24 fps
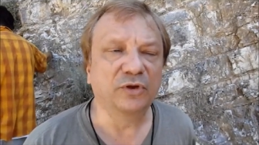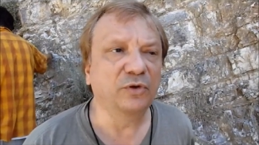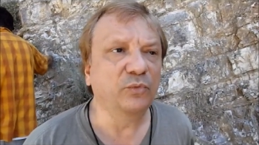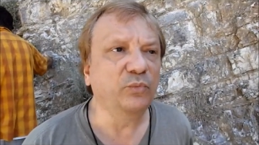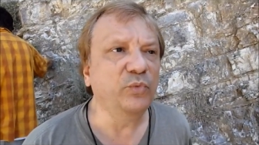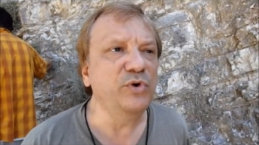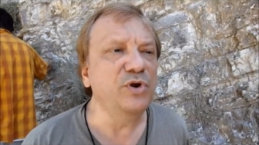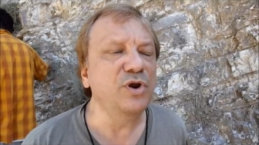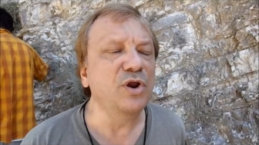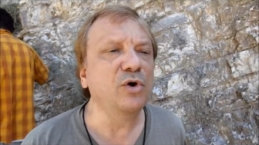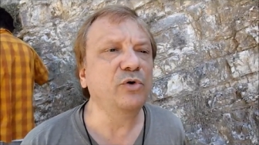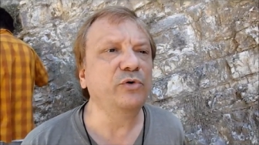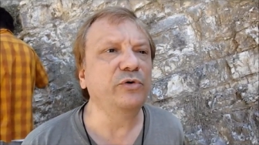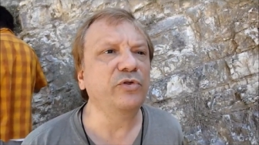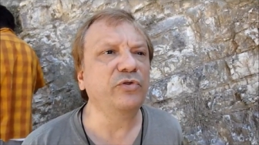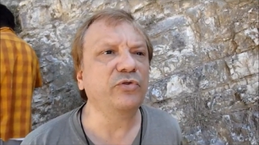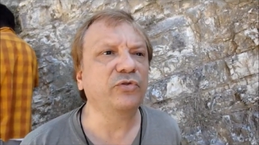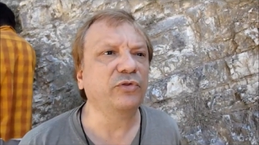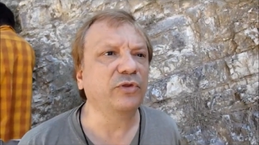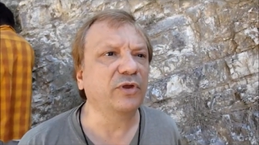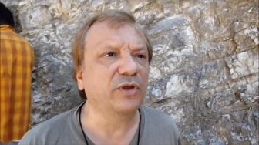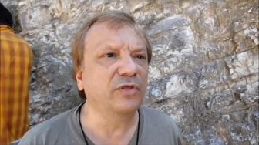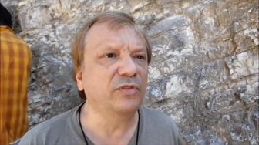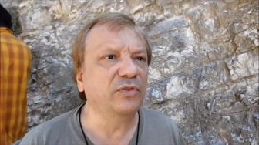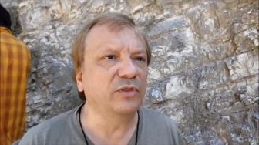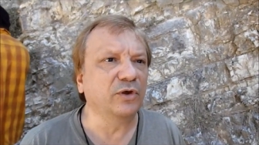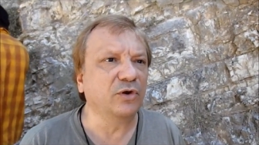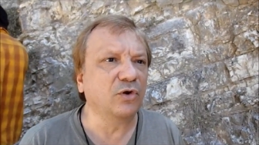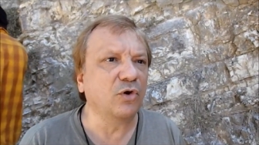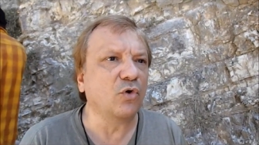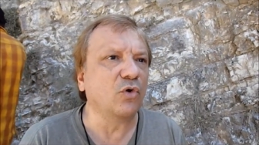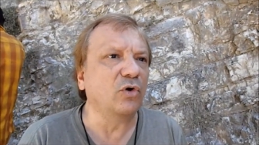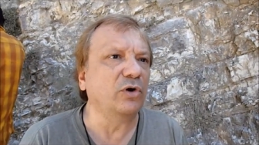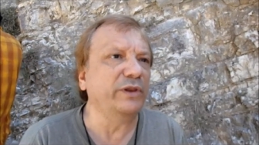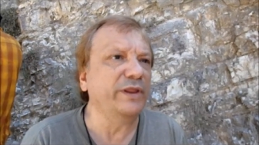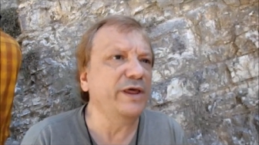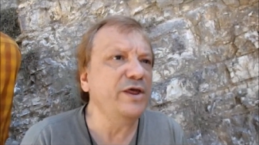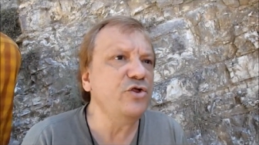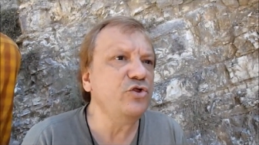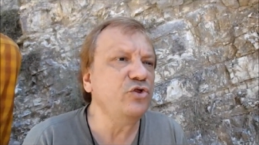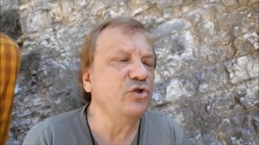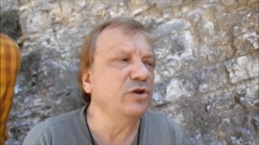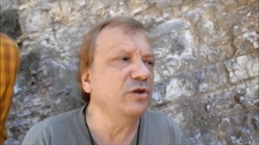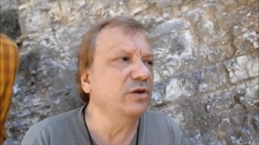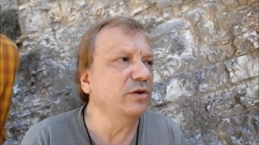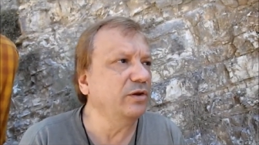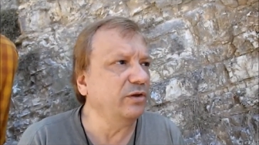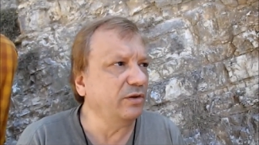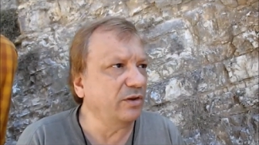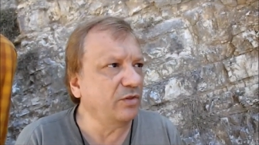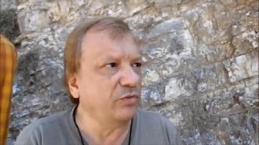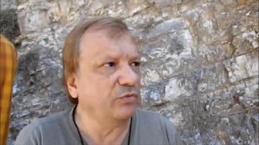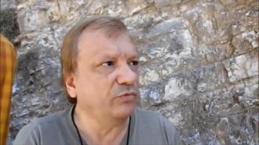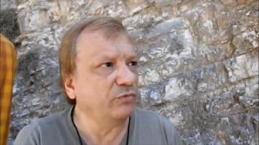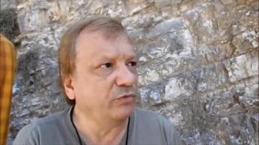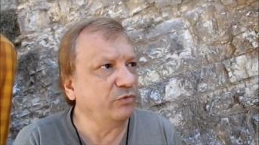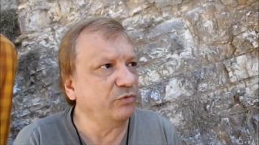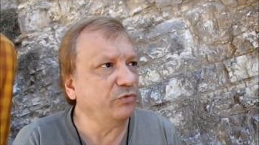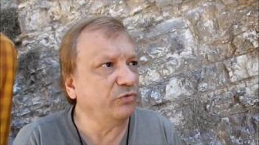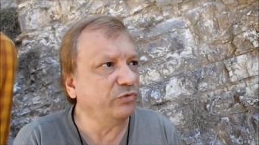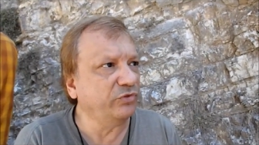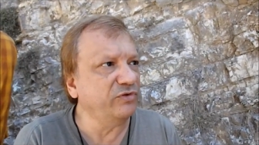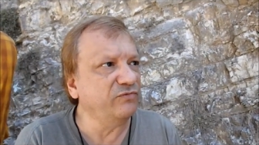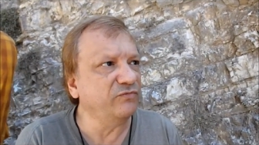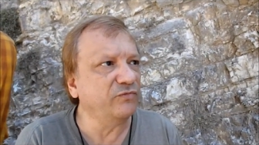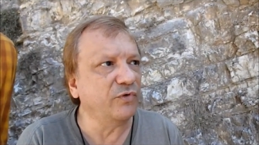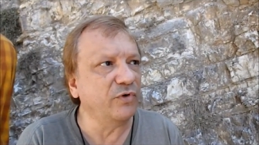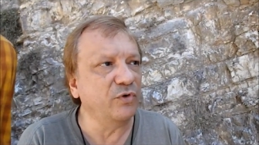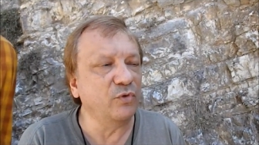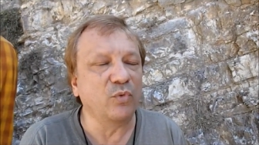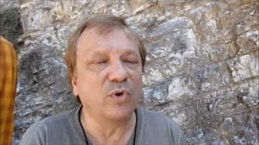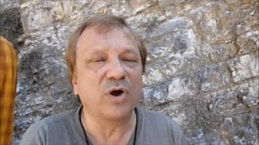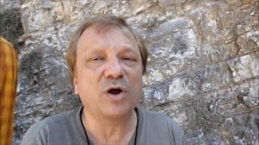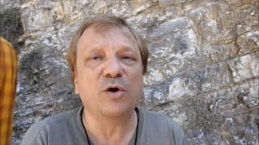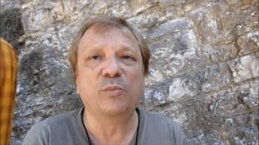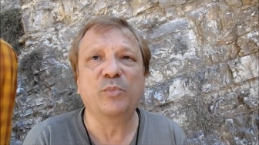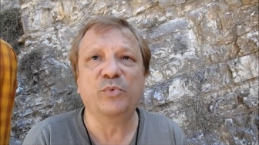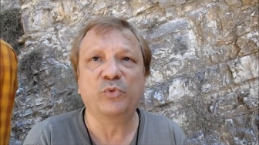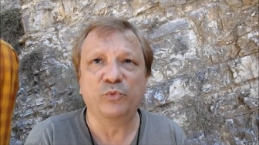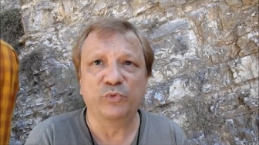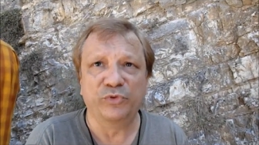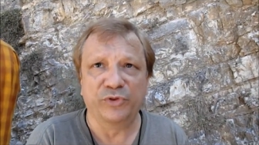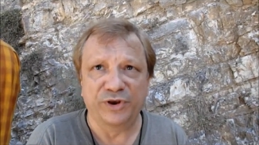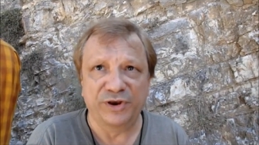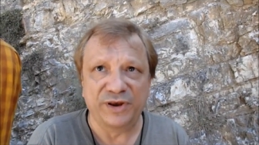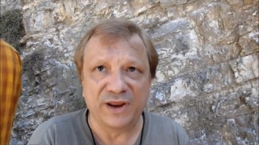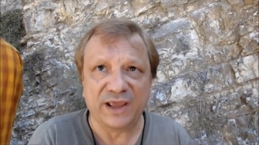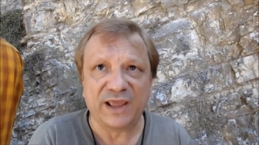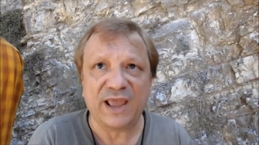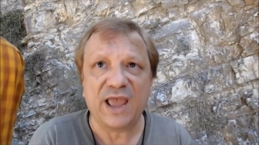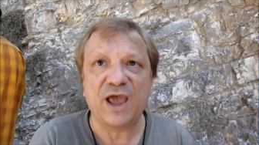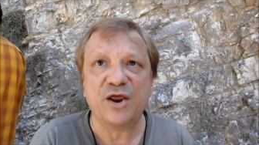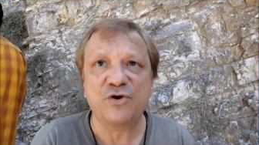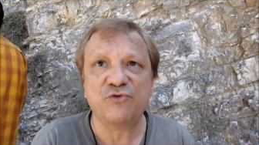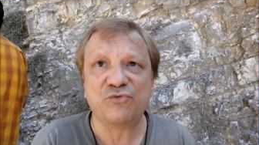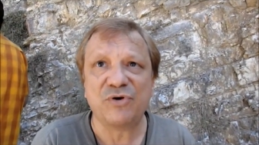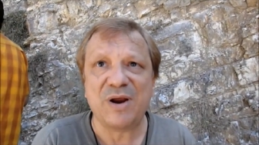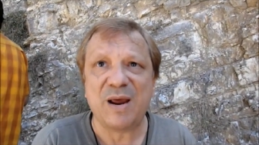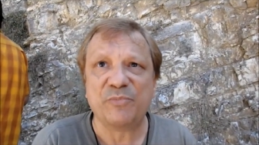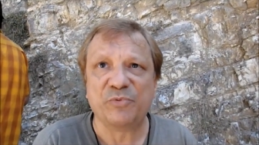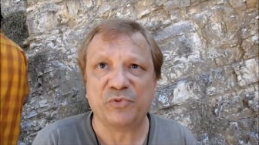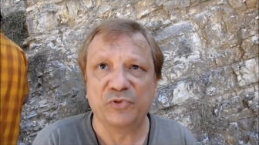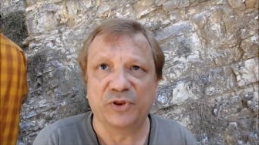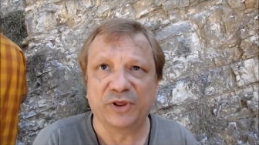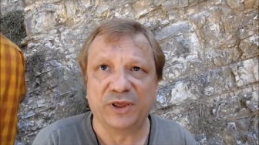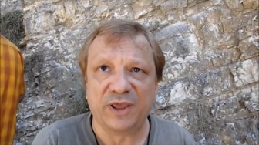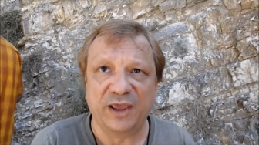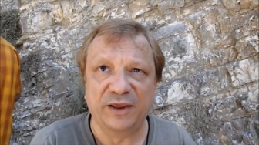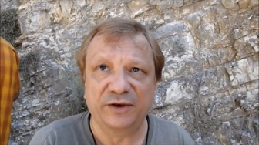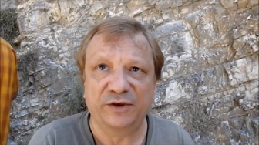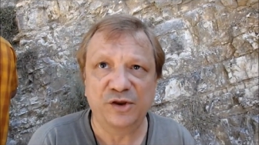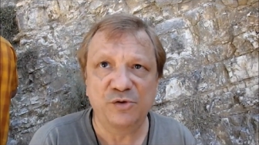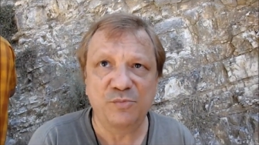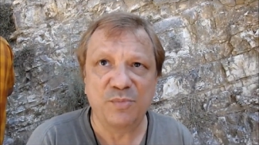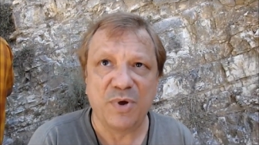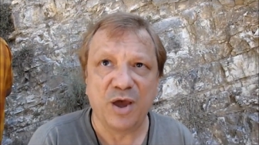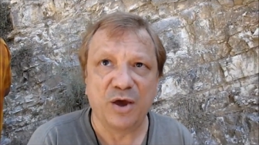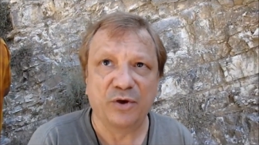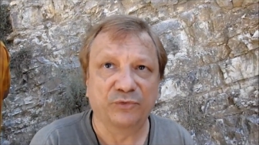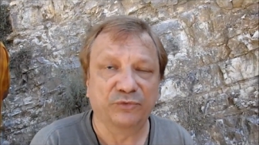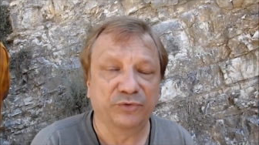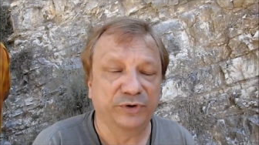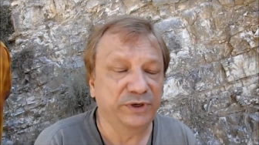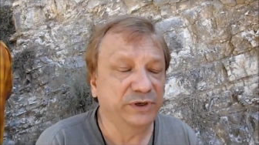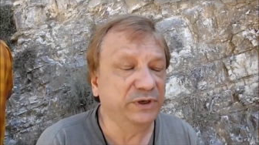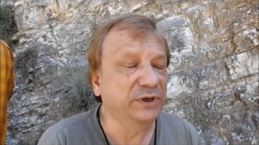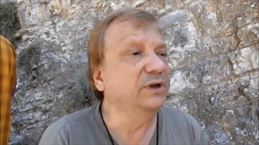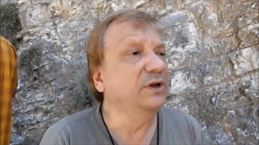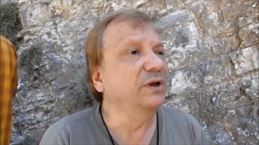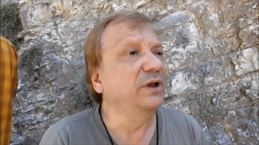we noticed uh, the correlation as we see very well between the Deccan traps and the KT boundary,